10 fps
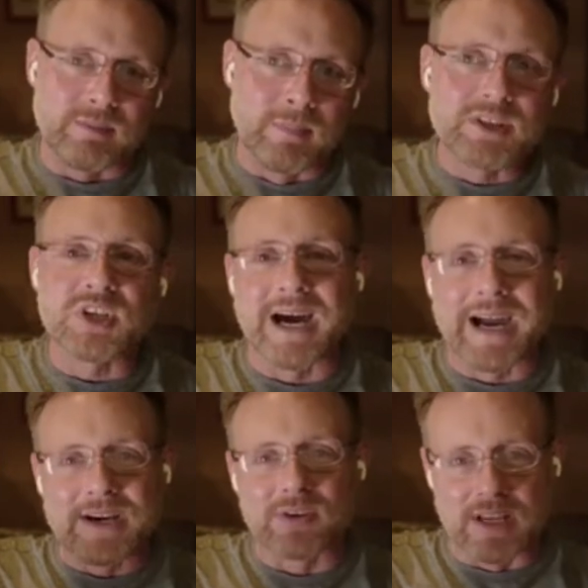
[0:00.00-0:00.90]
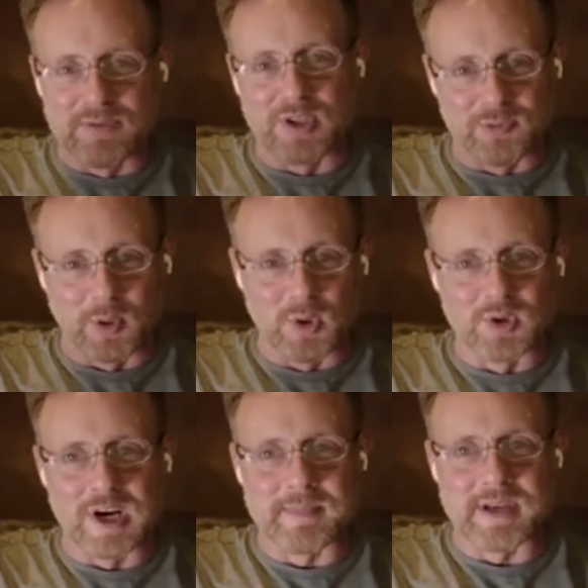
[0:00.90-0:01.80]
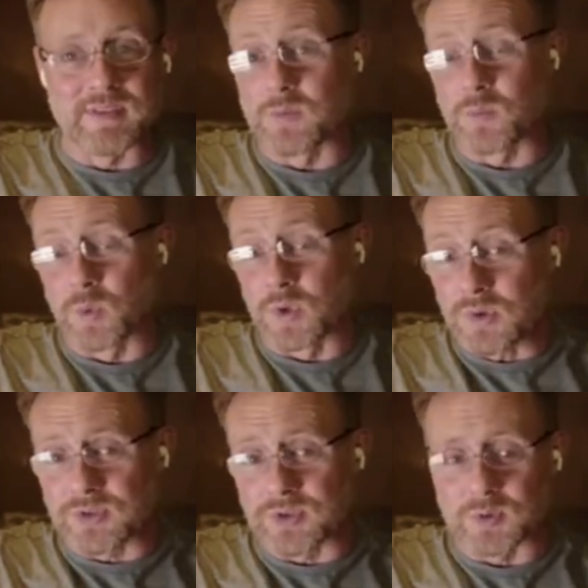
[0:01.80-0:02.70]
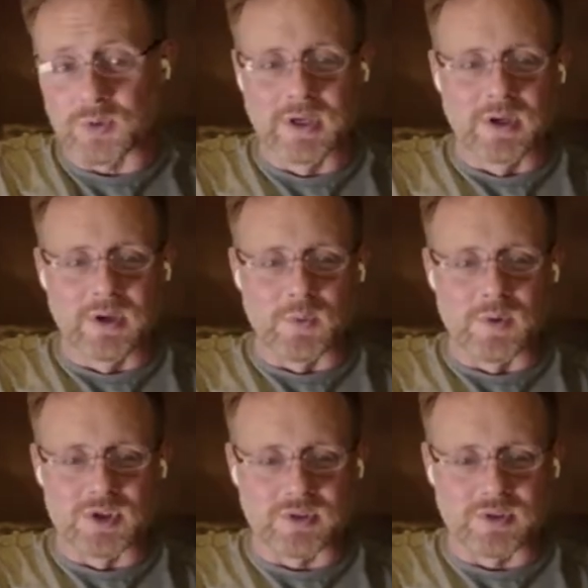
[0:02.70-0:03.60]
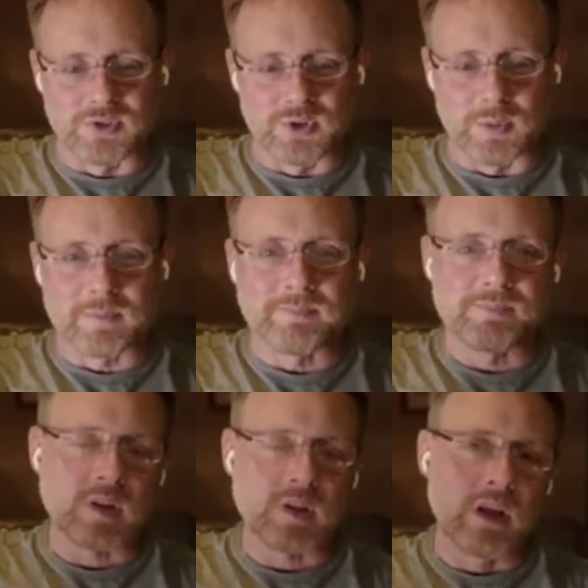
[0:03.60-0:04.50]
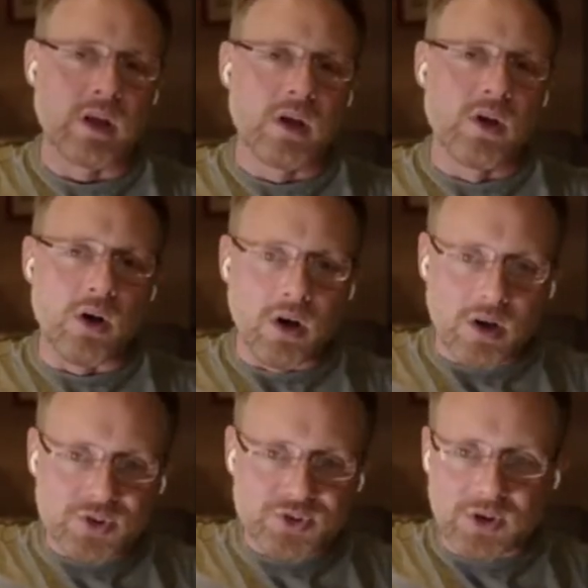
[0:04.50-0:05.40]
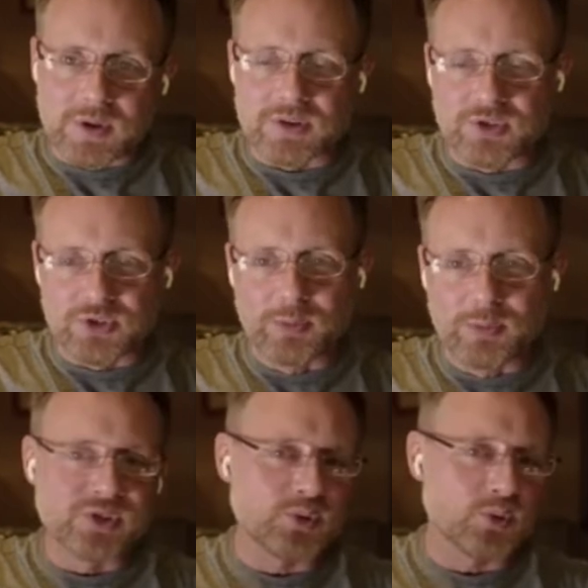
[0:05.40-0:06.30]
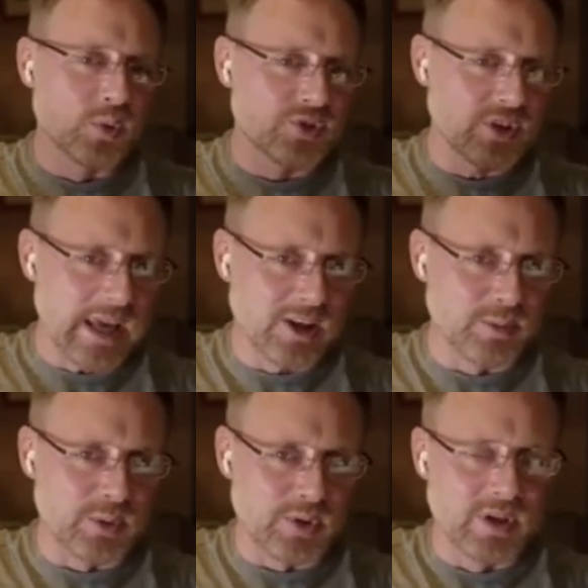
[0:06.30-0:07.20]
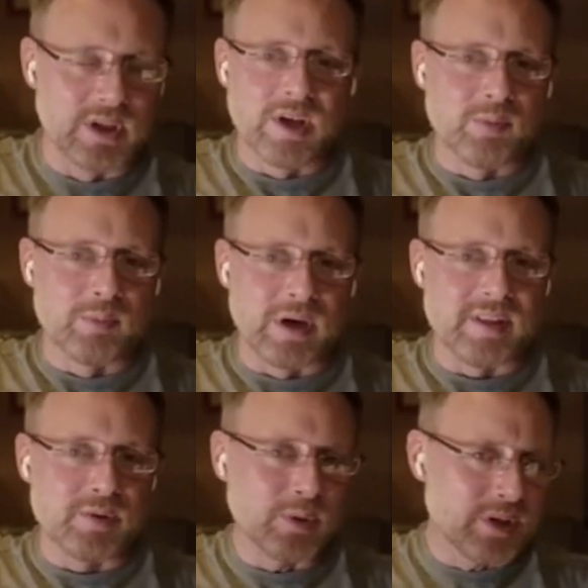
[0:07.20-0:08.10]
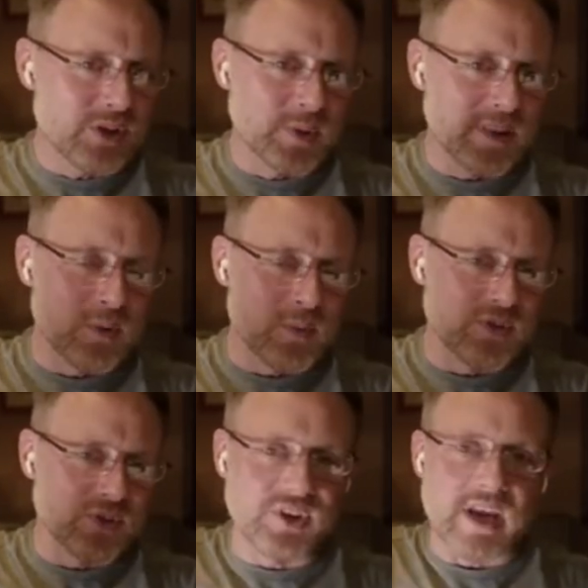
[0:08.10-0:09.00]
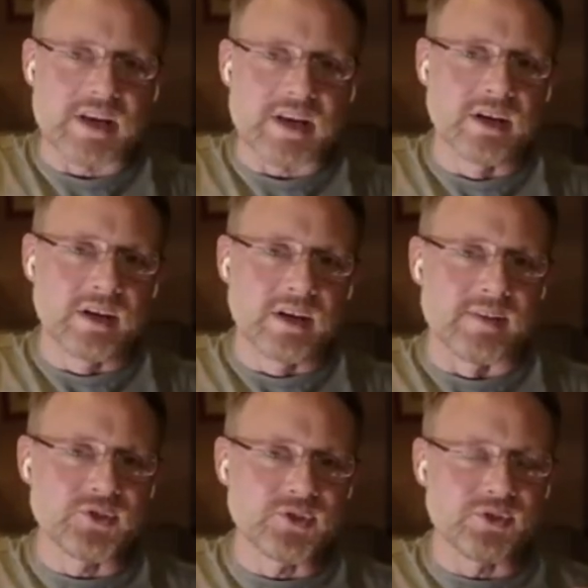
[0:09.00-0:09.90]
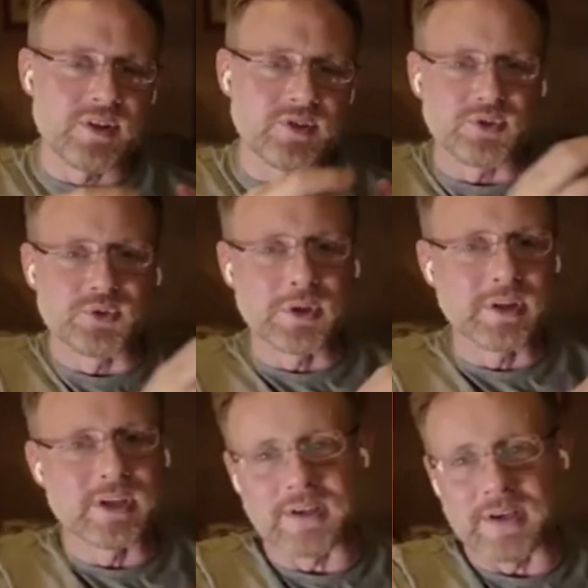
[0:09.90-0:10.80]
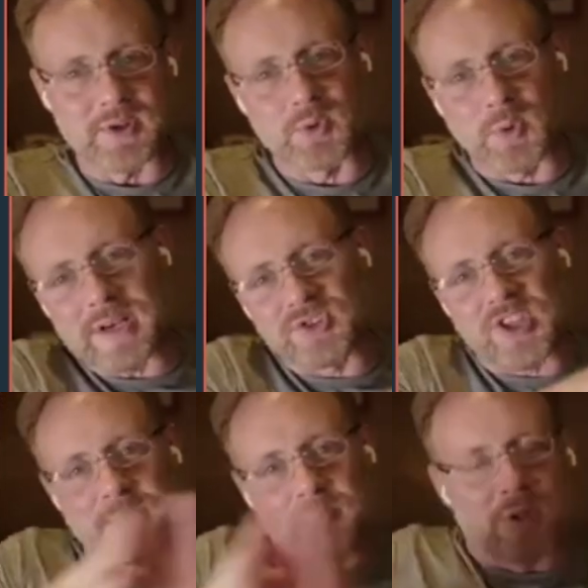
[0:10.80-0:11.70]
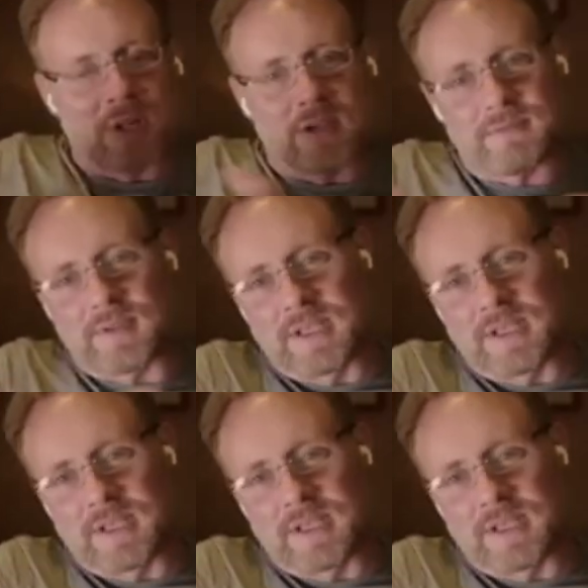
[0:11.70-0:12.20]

much higher level of programming than we're used to with just consuming. Also, consumers were scalable, but they really didn't do anything with state. And this is really another great example of